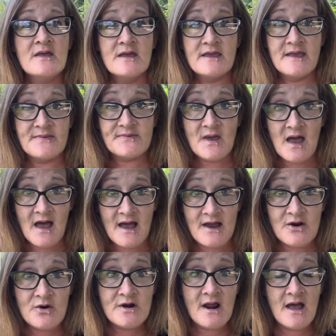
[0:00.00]
gets
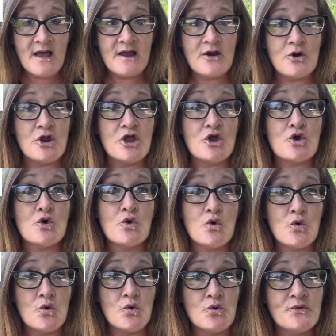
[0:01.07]
higher and higher, it
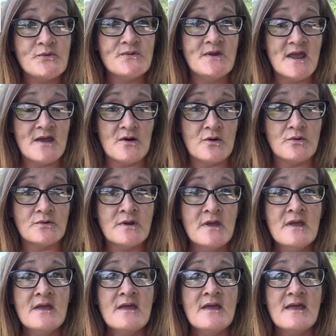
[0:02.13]
cools down
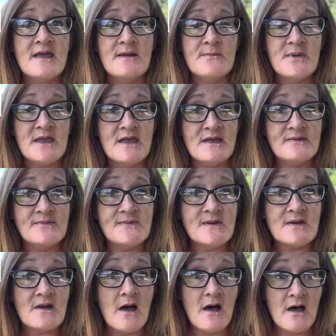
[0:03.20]
and begins to
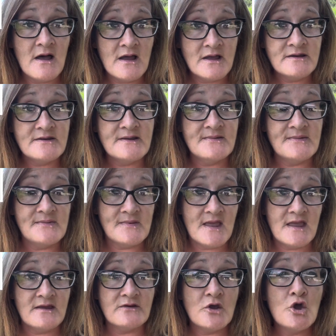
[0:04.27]

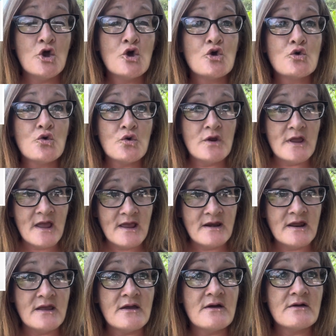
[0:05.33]
condensate
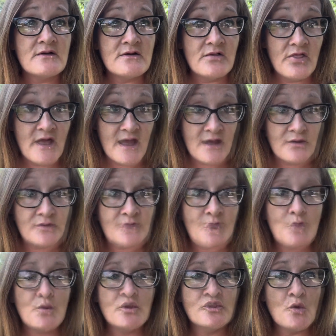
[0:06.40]
creating
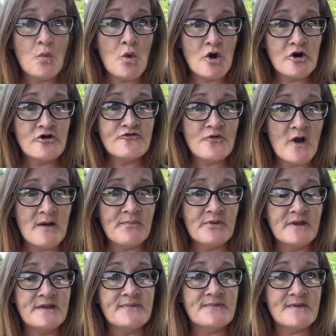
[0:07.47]
clouds. When the water
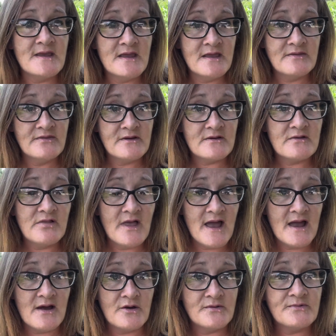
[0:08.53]
droplets in the
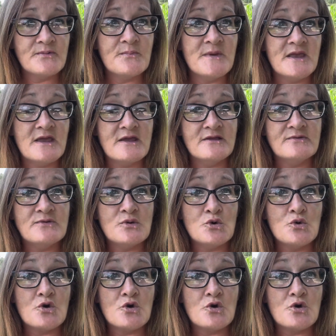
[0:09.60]
clouds begin to